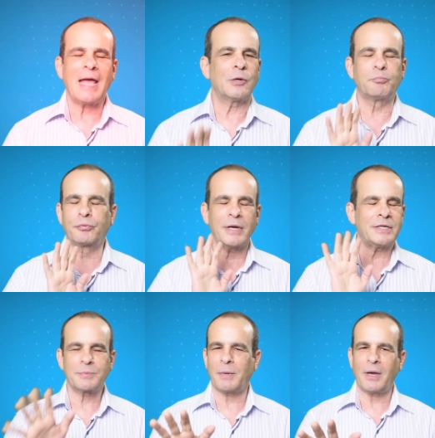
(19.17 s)
it
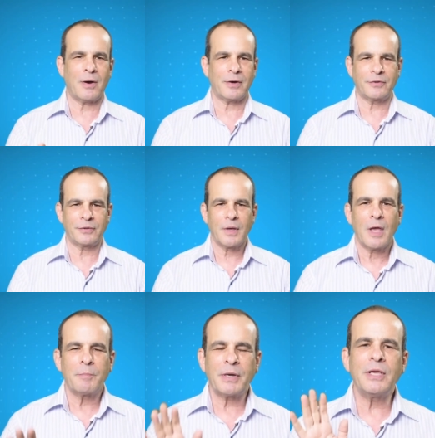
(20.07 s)
breaks my heart.
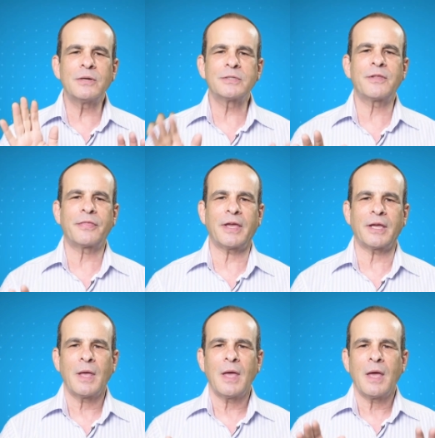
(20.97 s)
But here's the
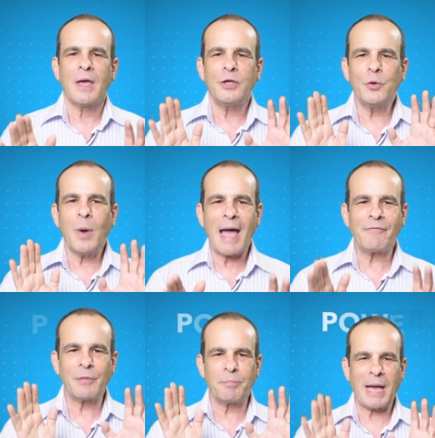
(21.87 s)
thing you
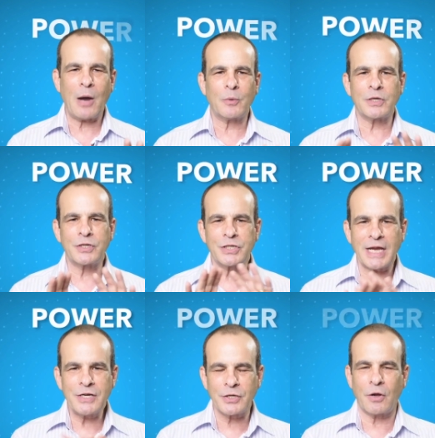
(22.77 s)
have the power to
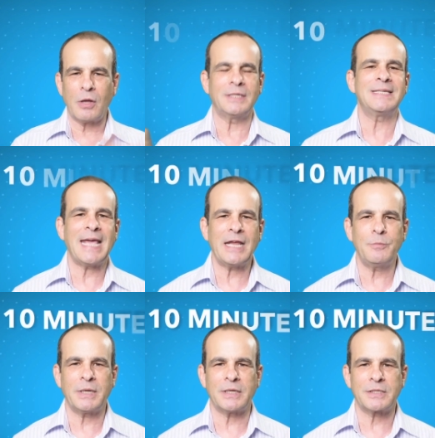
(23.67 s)
change it all in 10
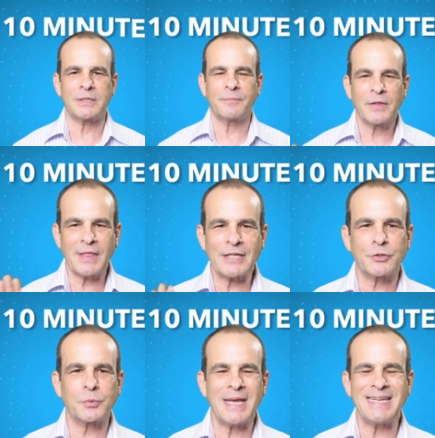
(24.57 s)
minutes.
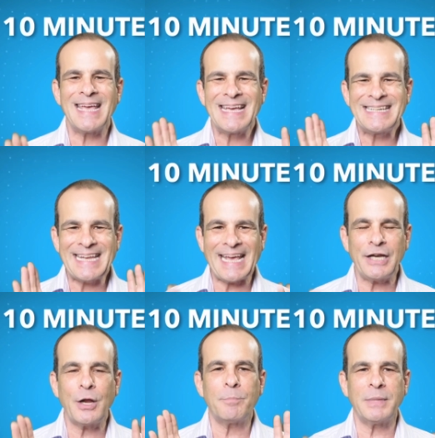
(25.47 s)
That's right,
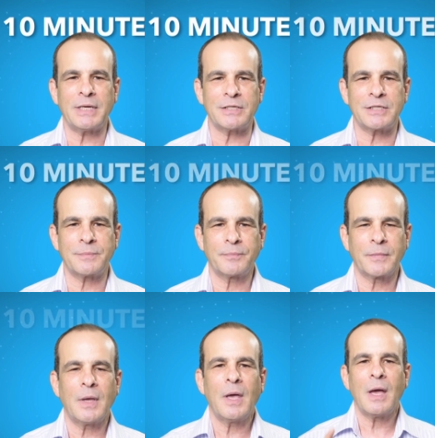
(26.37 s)
10 minutes.
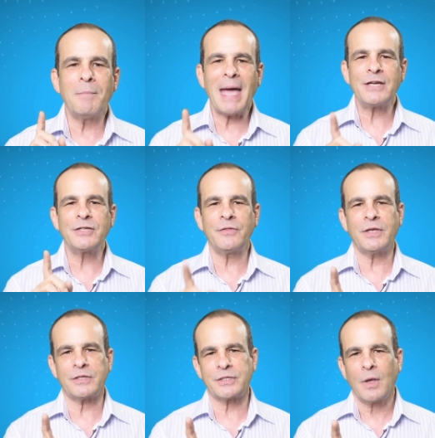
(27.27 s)
Imagine
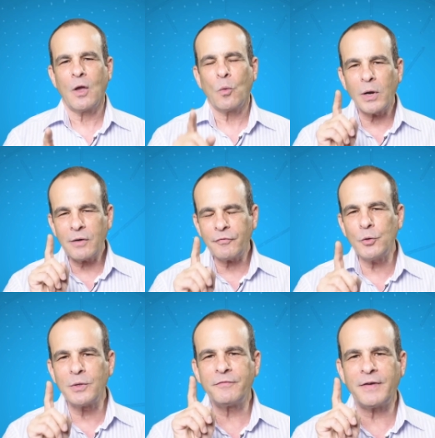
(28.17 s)
this what if
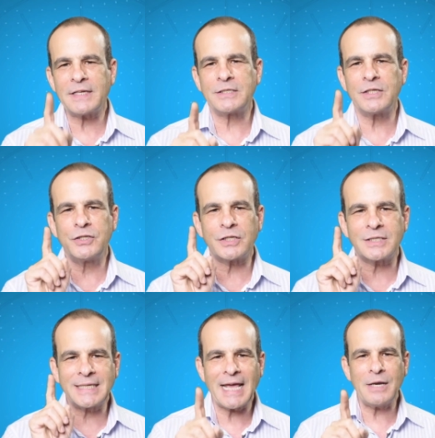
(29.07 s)
you invested
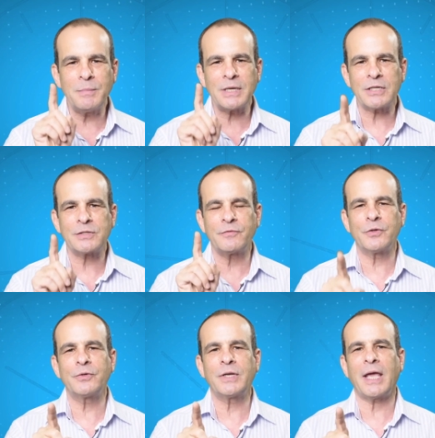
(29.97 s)
just 10 minutes of
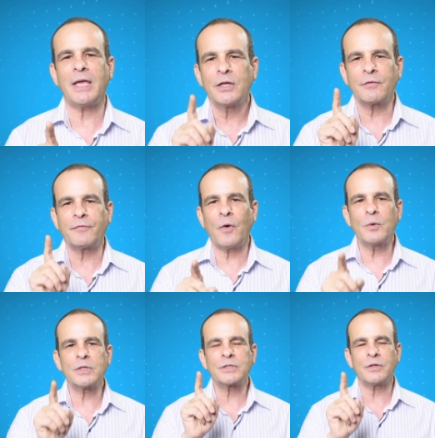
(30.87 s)
your day to
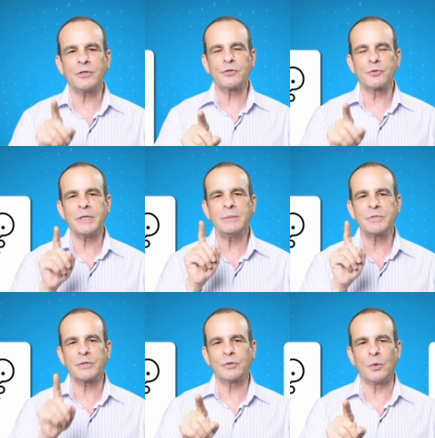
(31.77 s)
focus on your
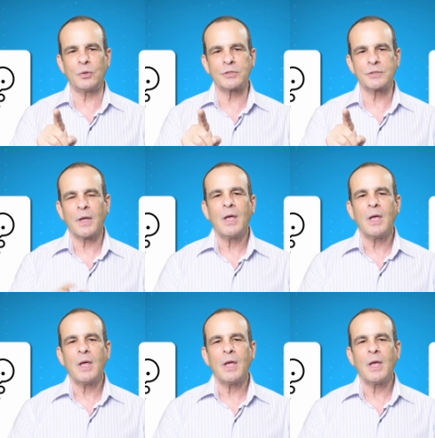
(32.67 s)
dreams and goals?